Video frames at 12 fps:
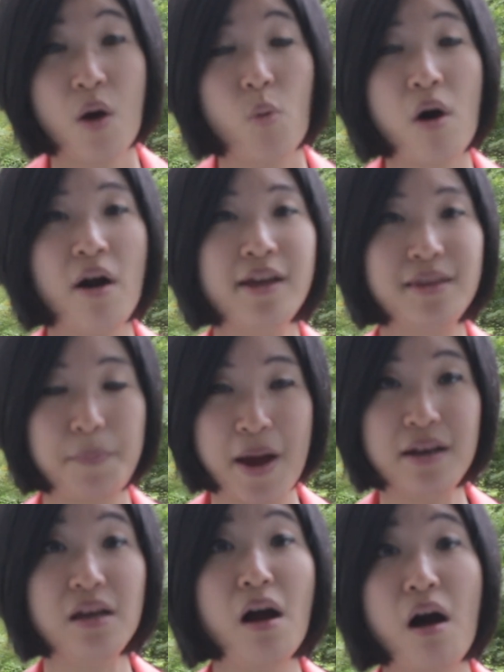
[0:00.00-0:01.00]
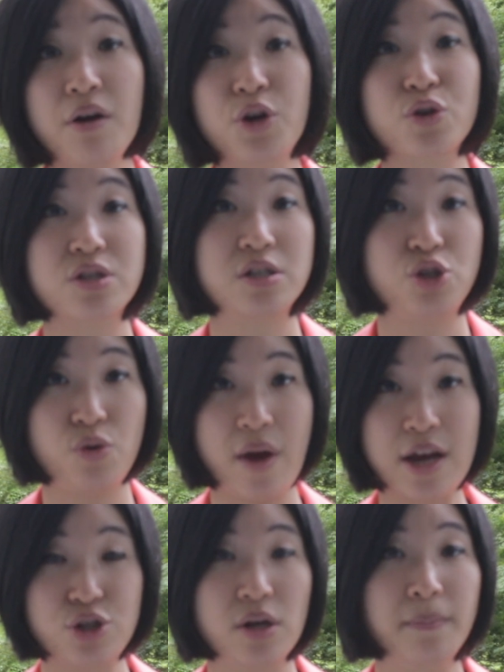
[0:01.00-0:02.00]
Well, it depending on your
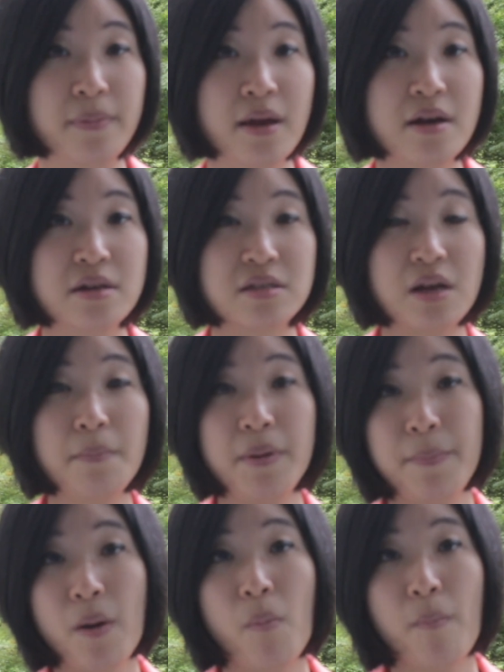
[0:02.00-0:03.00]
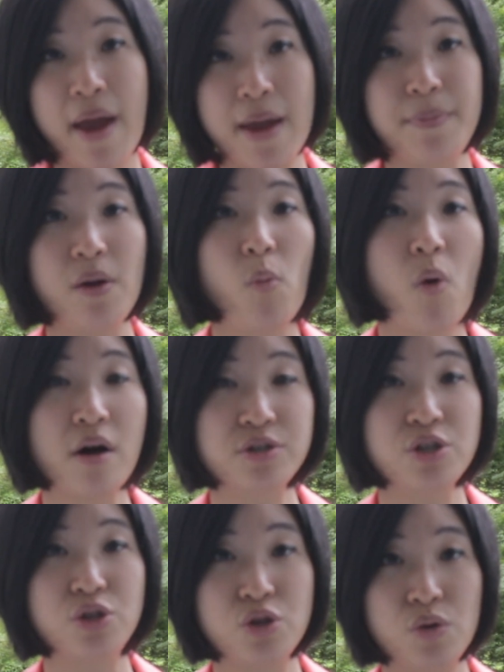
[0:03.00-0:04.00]
situation. Some people maybe want
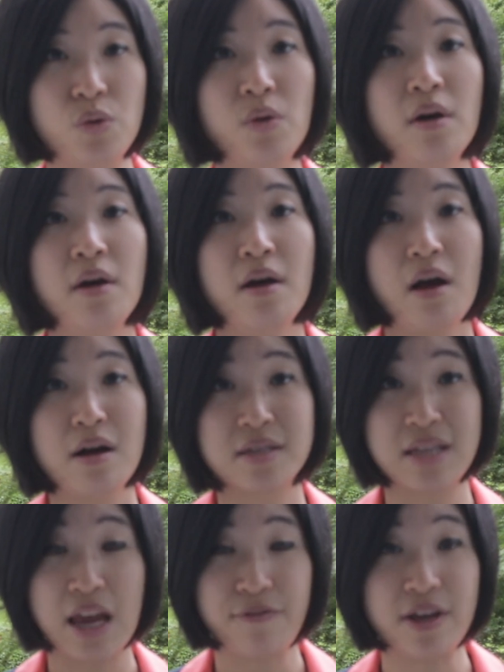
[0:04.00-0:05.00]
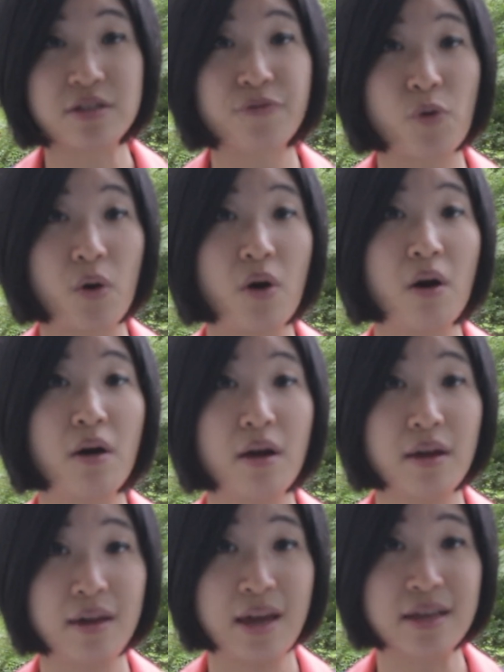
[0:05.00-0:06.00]
to do savings for
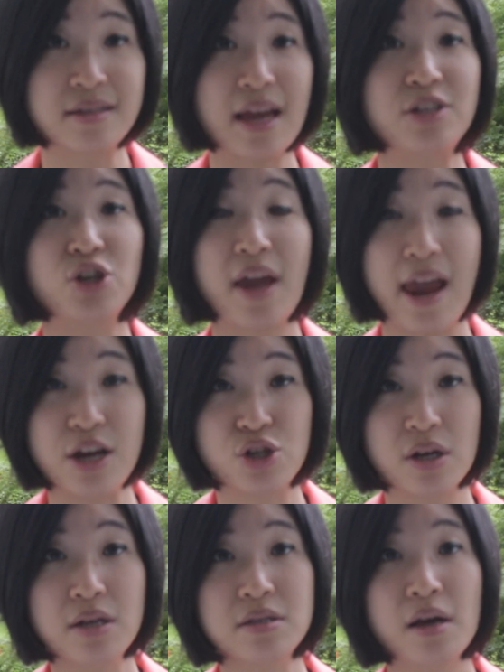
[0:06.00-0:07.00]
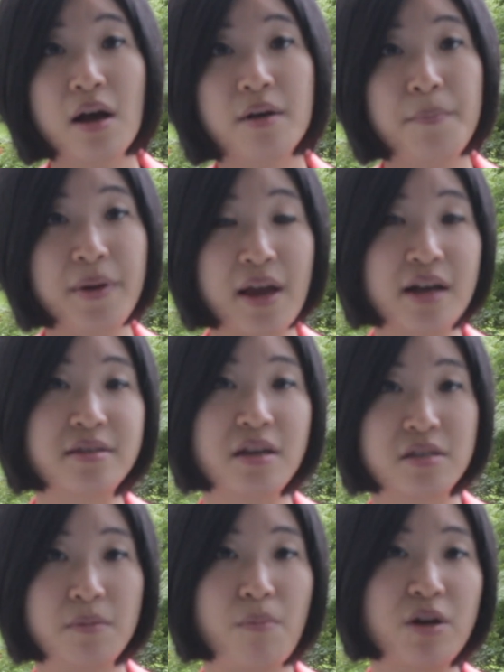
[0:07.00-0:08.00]
kids' education because
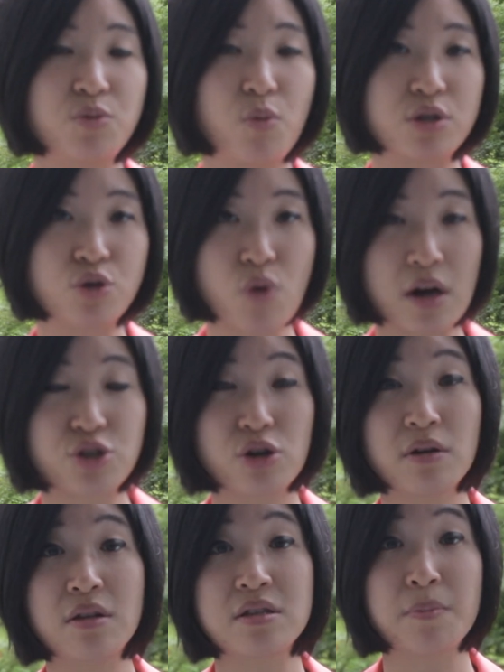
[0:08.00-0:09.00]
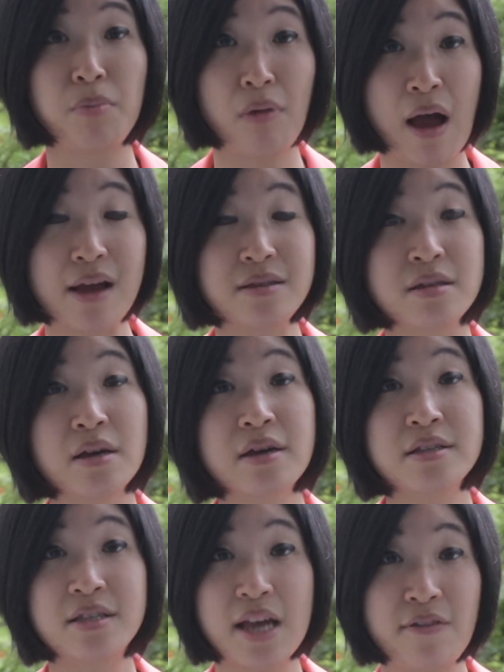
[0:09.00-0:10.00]
there's a much more structure, there's planned
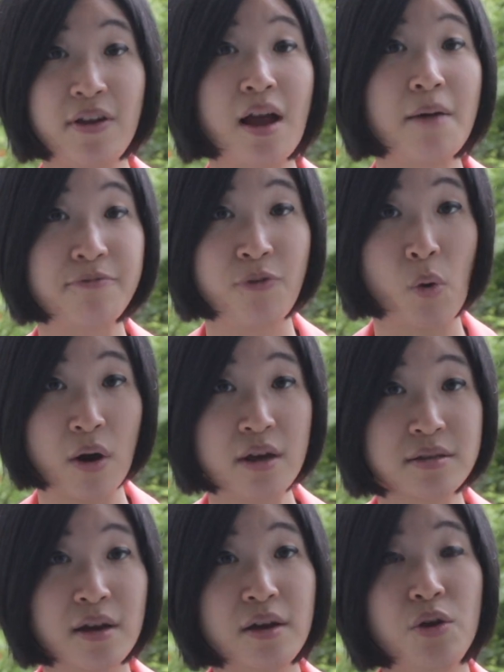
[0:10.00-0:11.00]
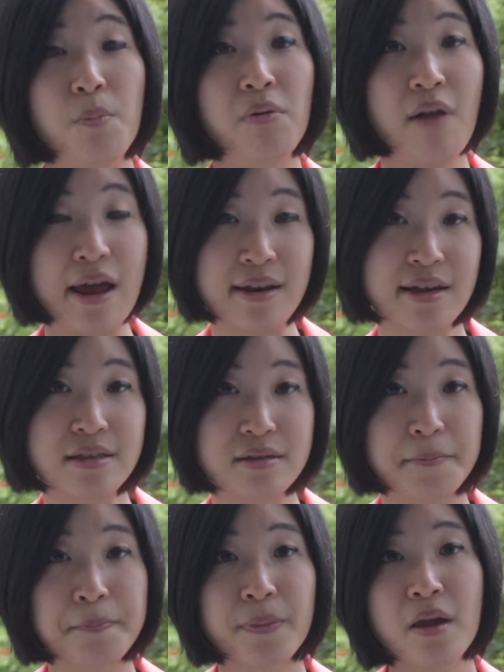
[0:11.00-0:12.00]
saving up for it, you plan it.
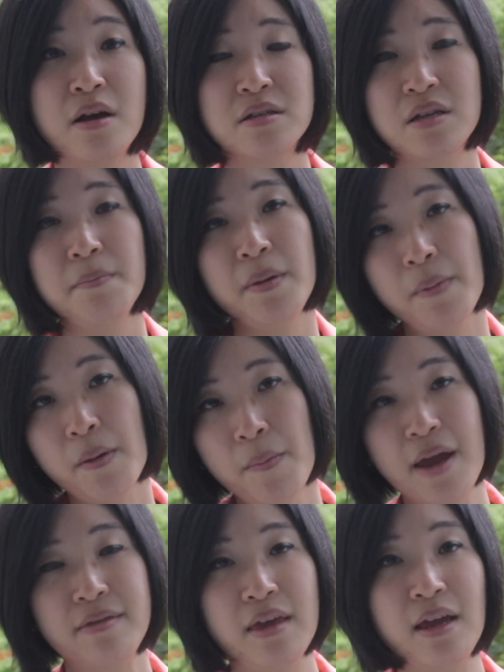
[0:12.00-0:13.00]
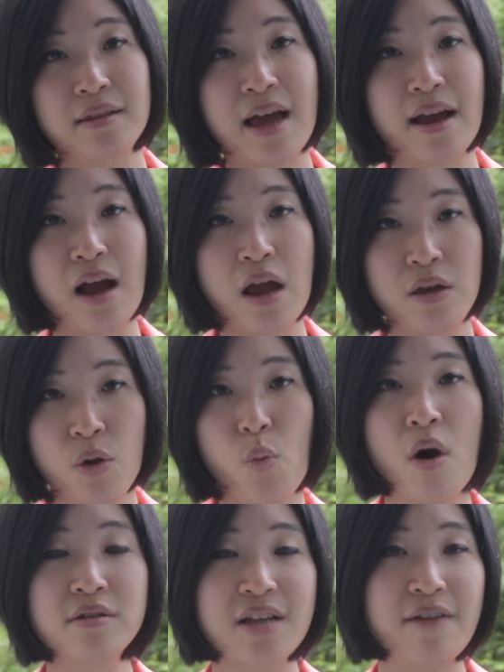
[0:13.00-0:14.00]
Some people may think that you
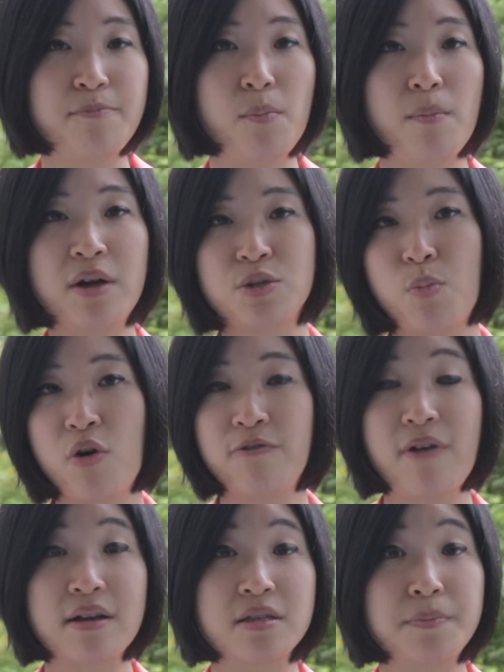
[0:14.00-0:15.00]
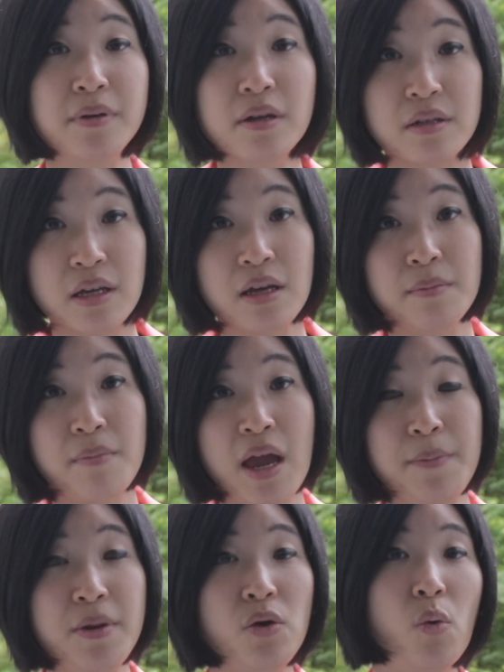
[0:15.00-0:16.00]
want to have much more flexibility.
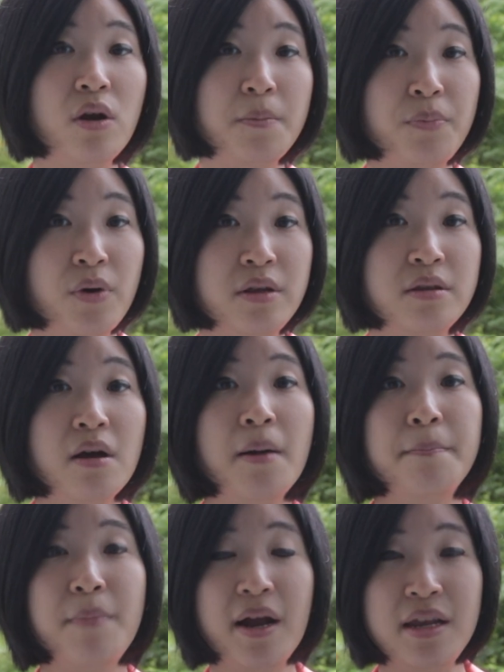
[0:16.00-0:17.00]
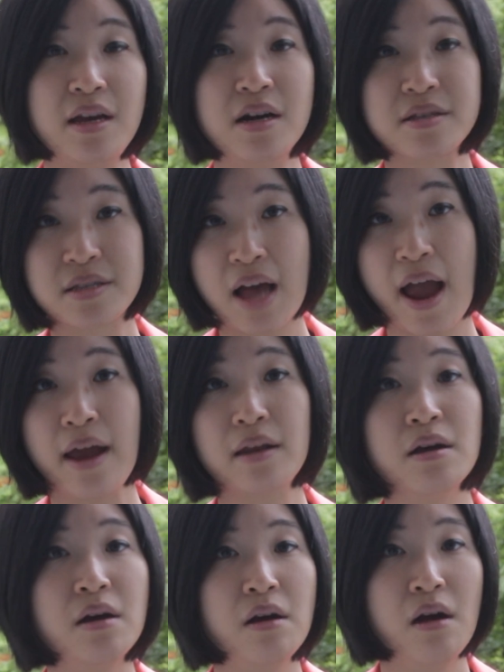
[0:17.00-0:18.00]
Maybe you want to put money aside
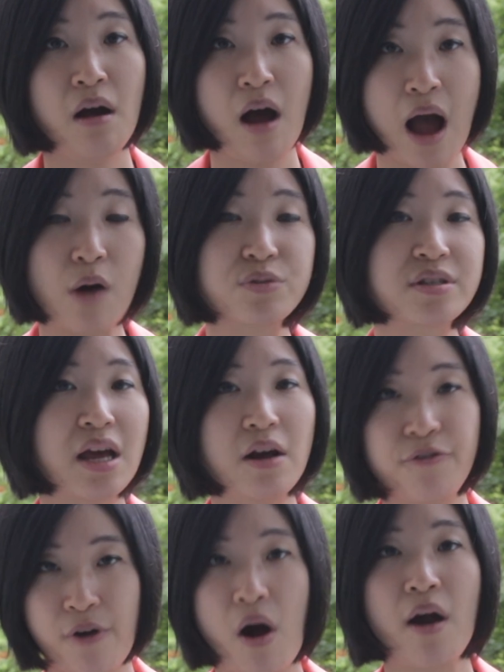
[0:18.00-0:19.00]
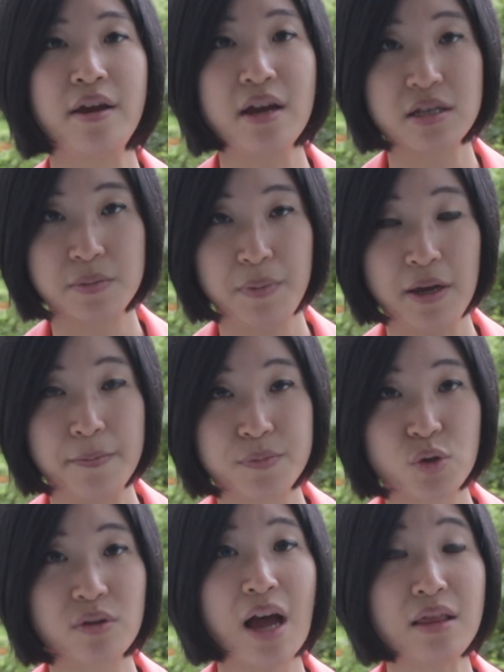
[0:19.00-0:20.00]
outside of RESP.
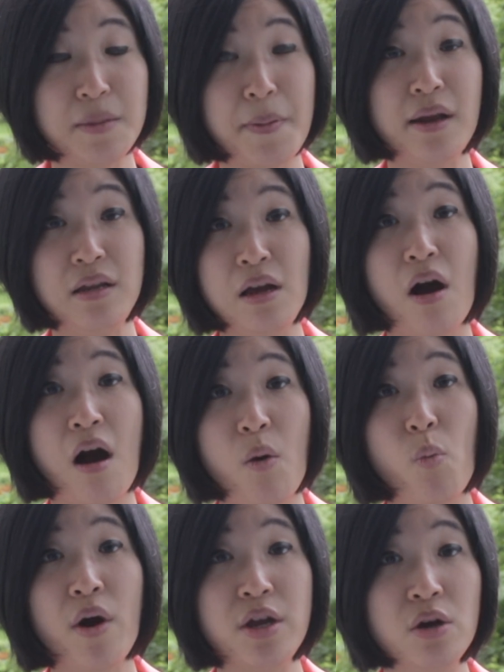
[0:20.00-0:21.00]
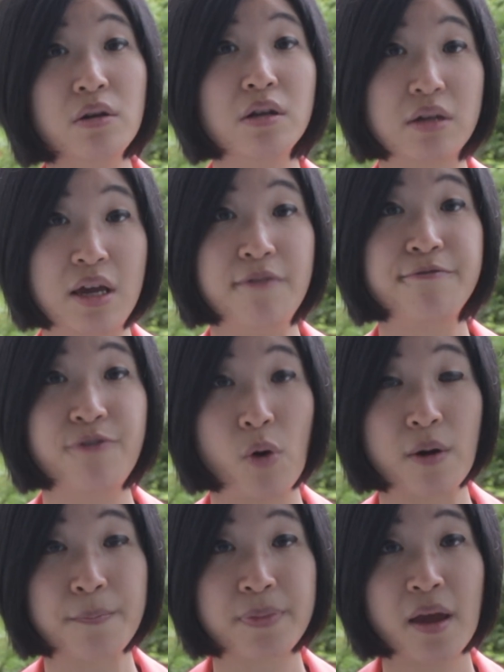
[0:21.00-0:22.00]
So that depending on what you're looking for.